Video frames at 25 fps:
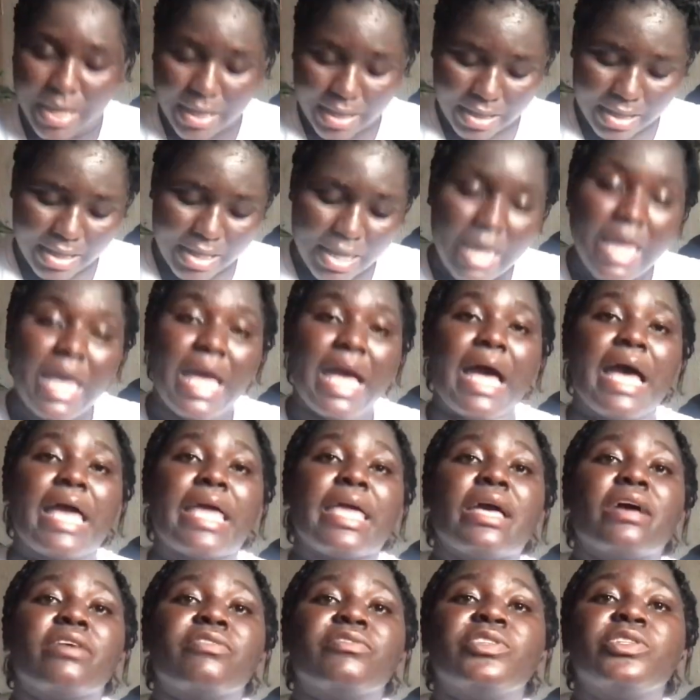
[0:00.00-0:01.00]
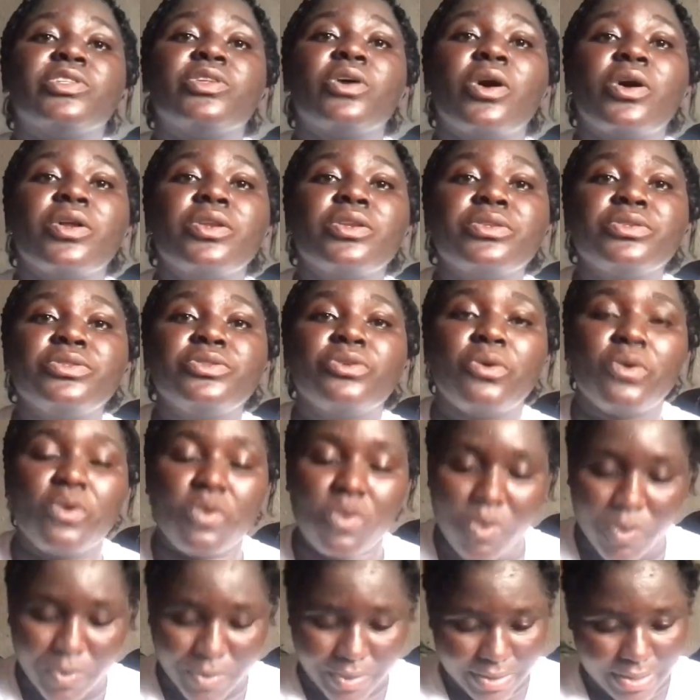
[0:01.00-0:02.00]
the pleasure afar,
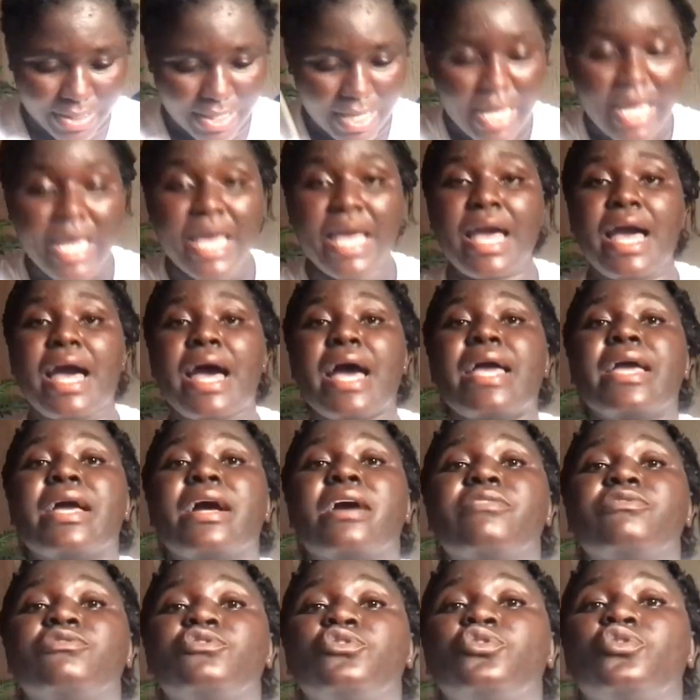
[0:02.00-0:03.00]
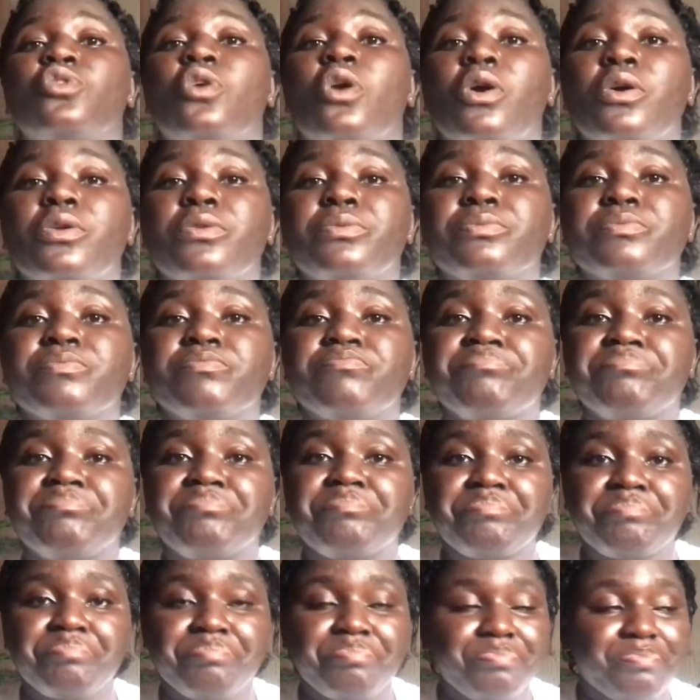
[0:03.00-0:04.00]
So you see yourself
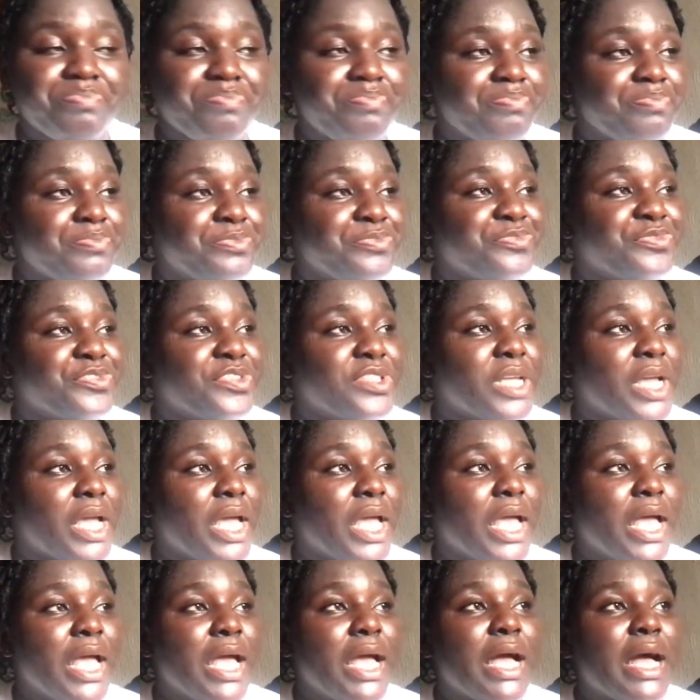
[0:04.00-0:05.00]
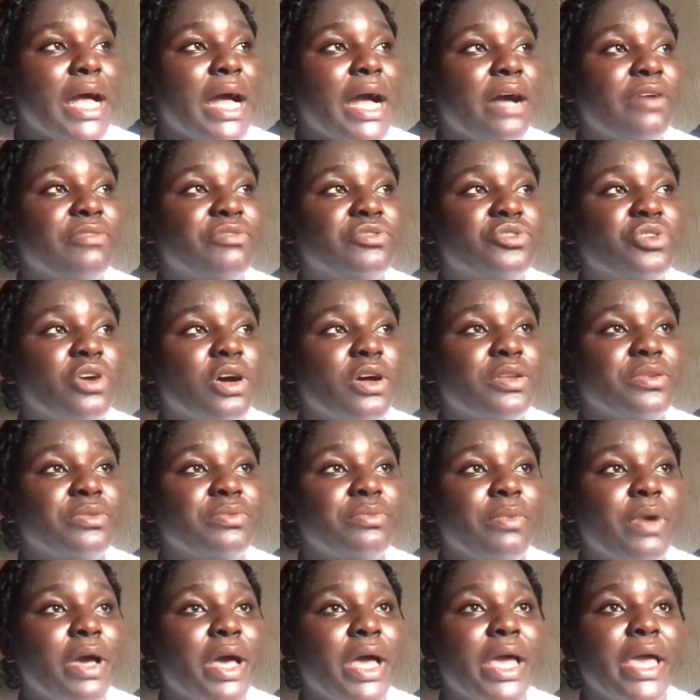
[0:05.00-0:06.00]
running hater scatter. You take
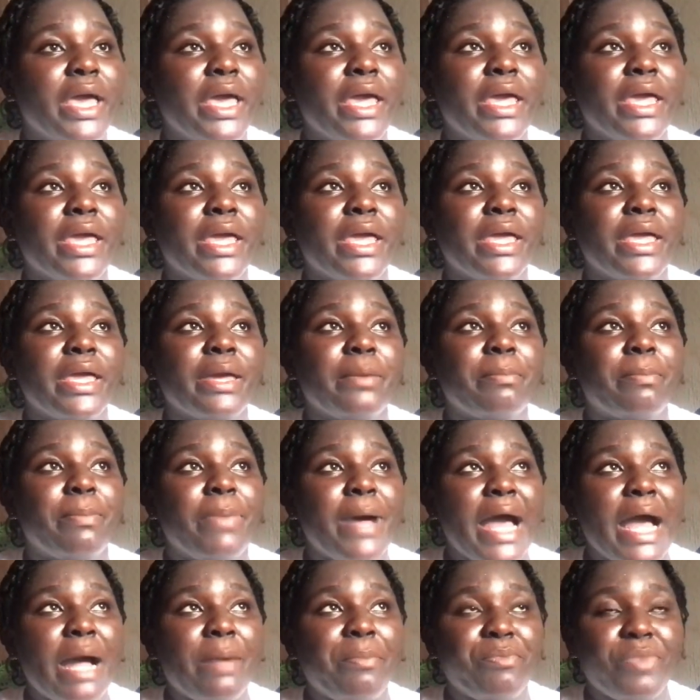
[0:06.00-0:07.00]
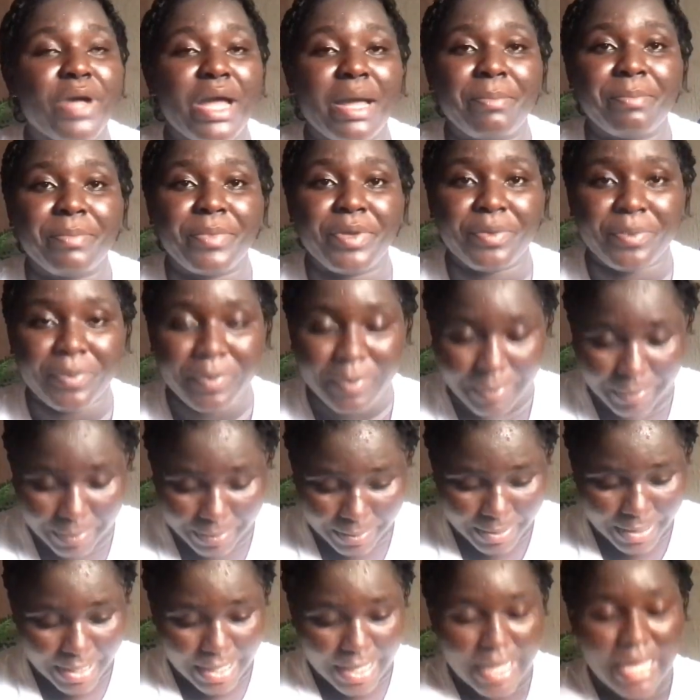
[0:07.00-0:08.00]
everything they say you should take. You give
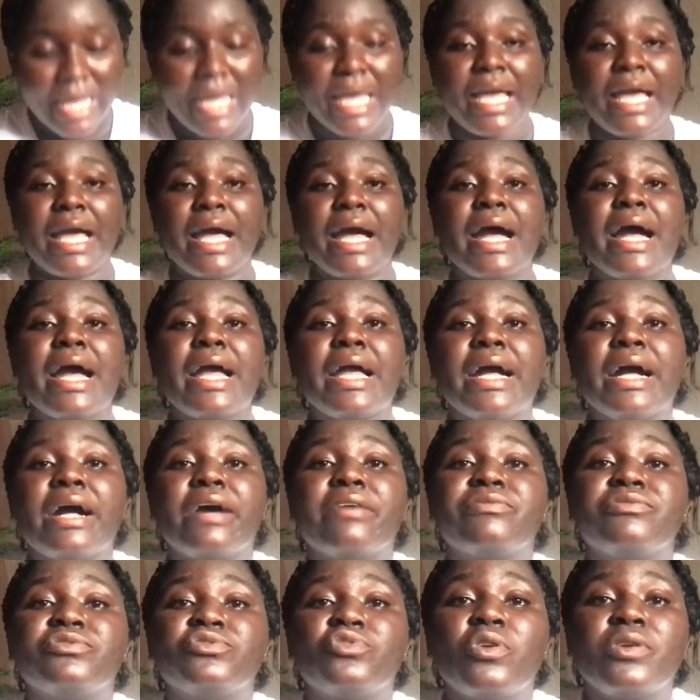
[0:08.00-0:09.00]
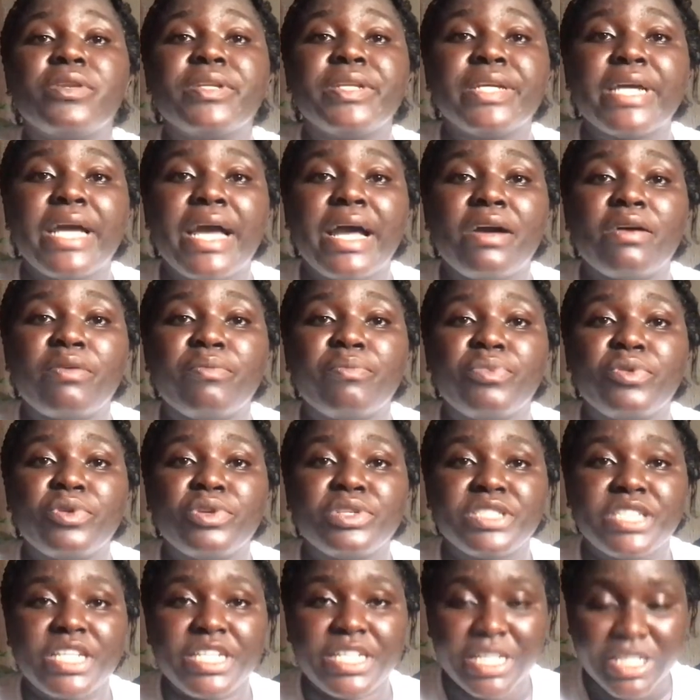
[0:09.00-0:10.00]
everything that you like to your husband
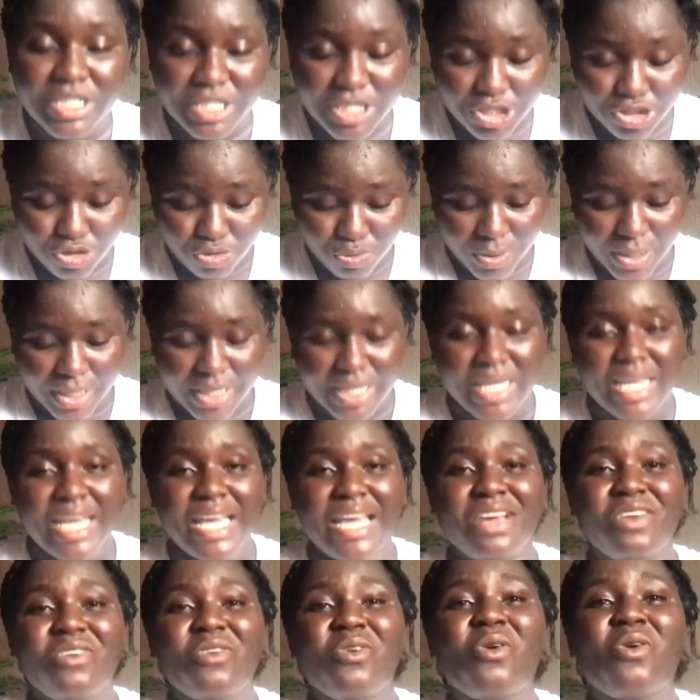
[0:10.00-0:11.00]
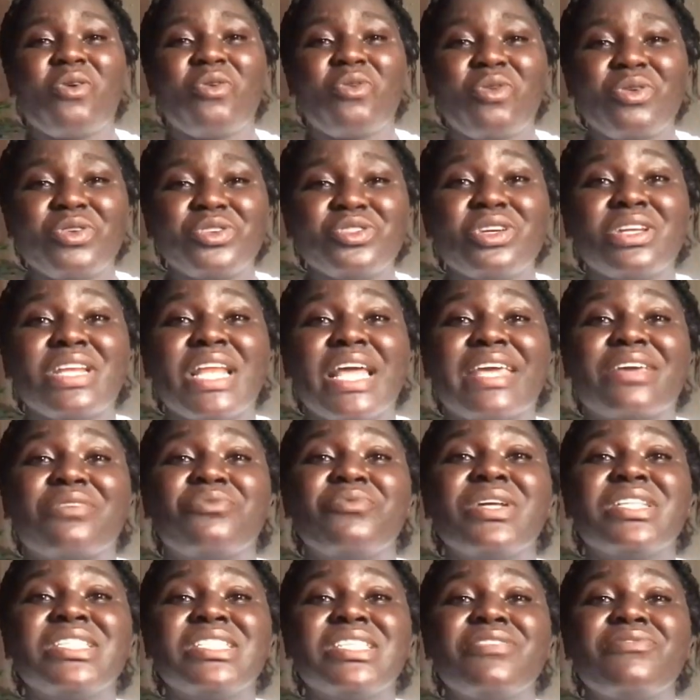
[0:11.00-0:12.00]
to make sure that Odogu works
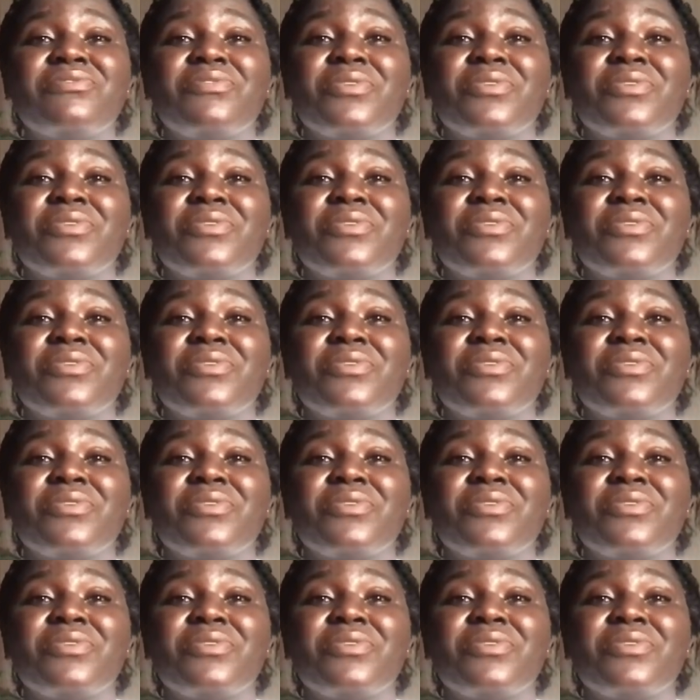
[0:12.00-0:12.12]
better.